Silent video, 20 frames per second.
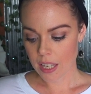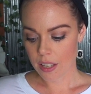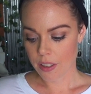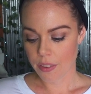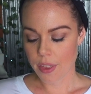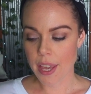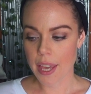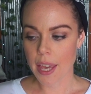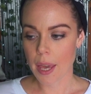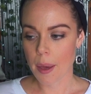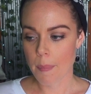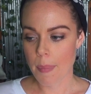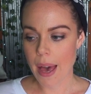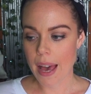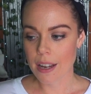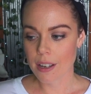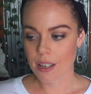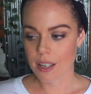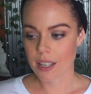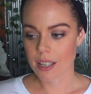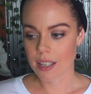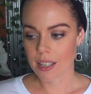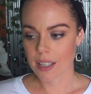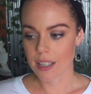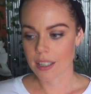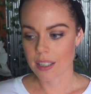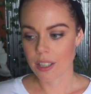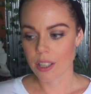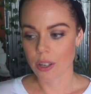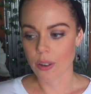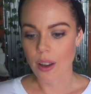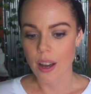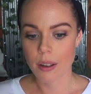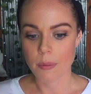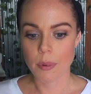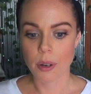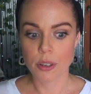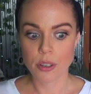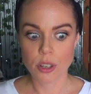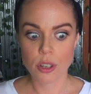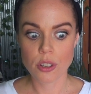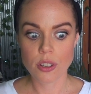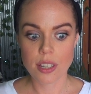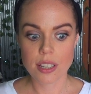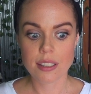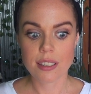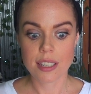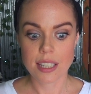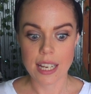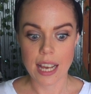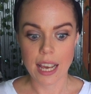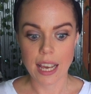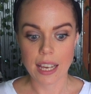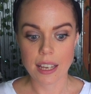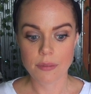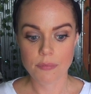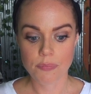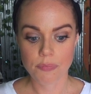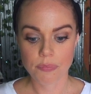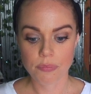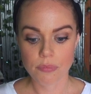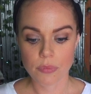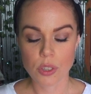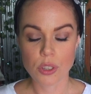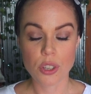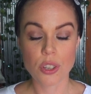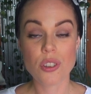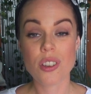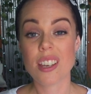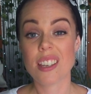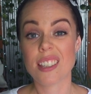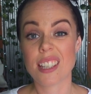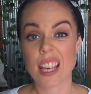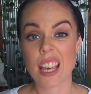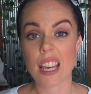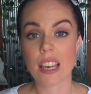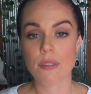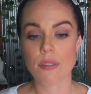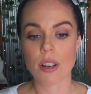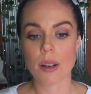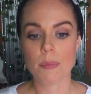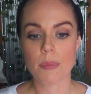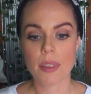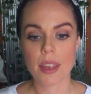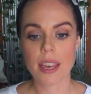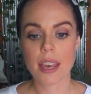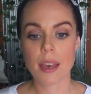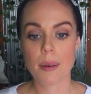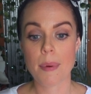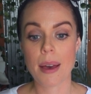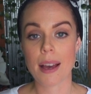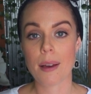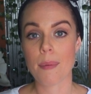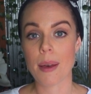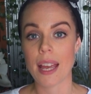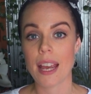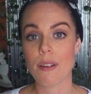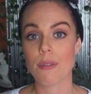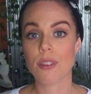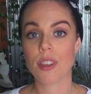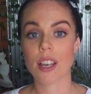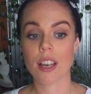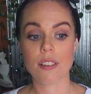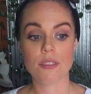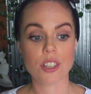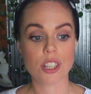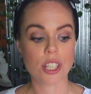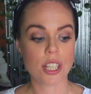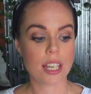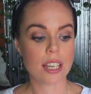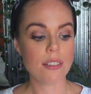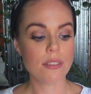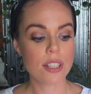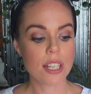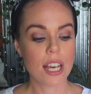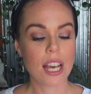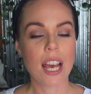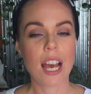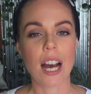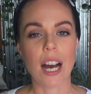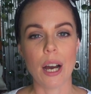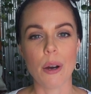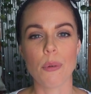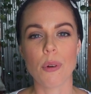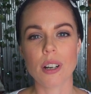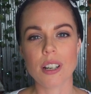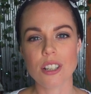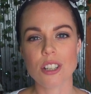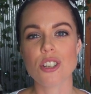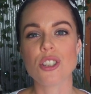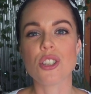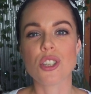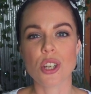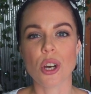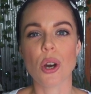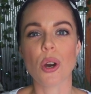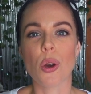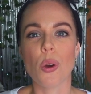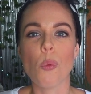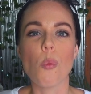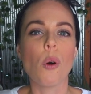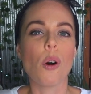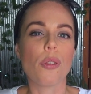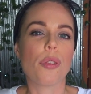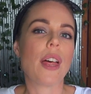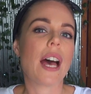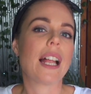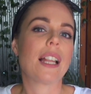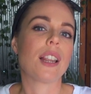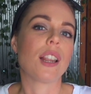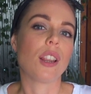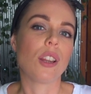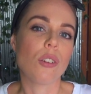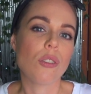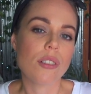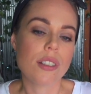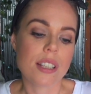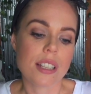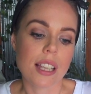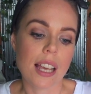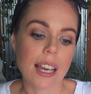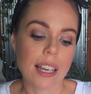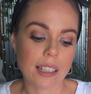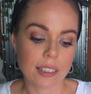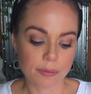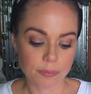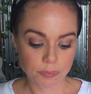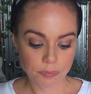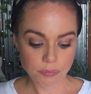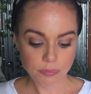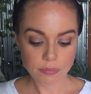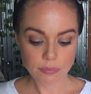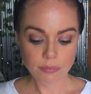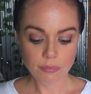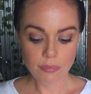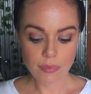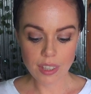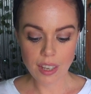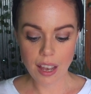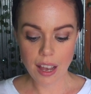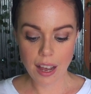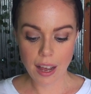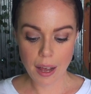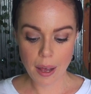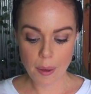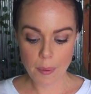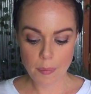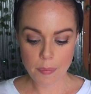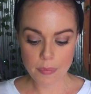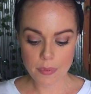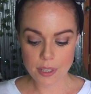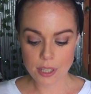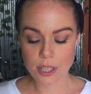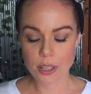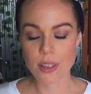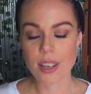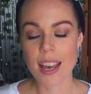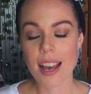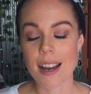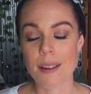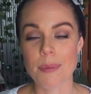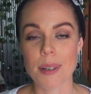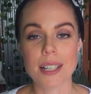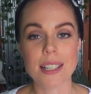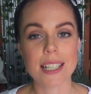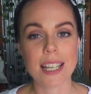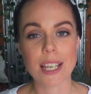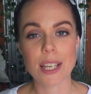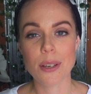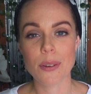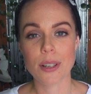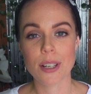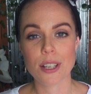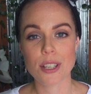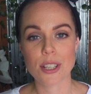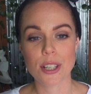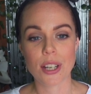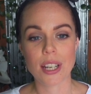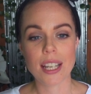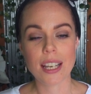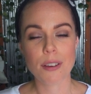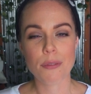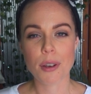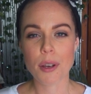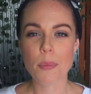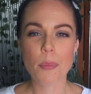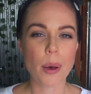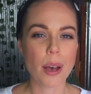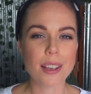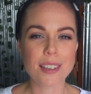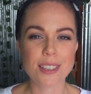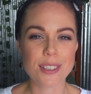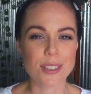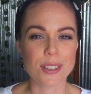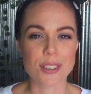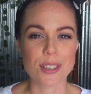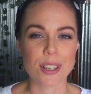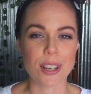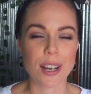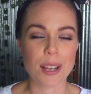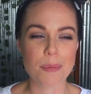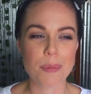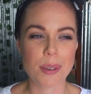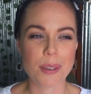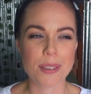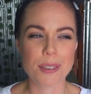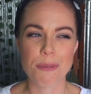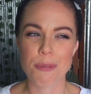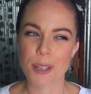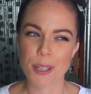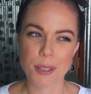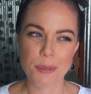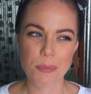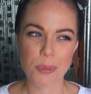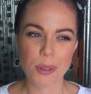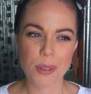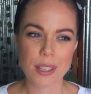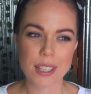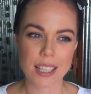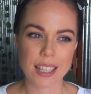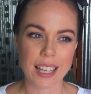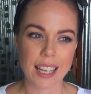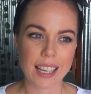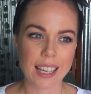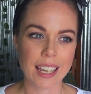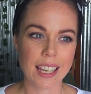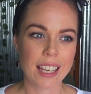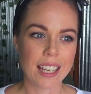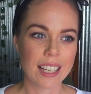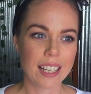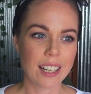thinking back, you know, I'm on New Year's Day, New Year's Eve, and I'm thinking back about everything I've achieved, I want to show what that looks like. So I'm going to take you on a journey, a very personal journey, because vision boards are like